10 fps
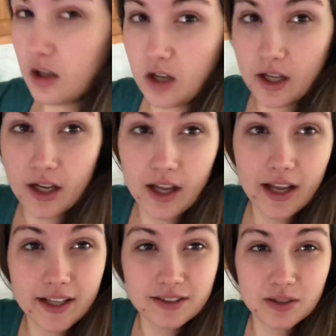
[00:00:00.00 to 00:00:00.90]
God,
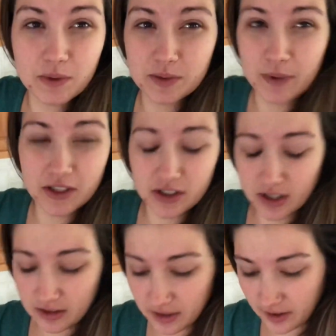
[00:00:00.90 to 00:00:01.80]
I get so much pressure
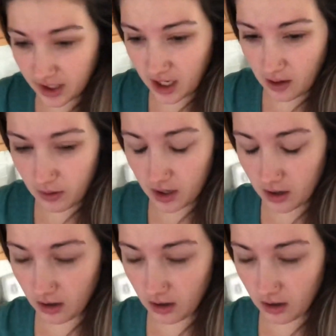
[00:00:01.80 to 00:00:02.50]
down there right now.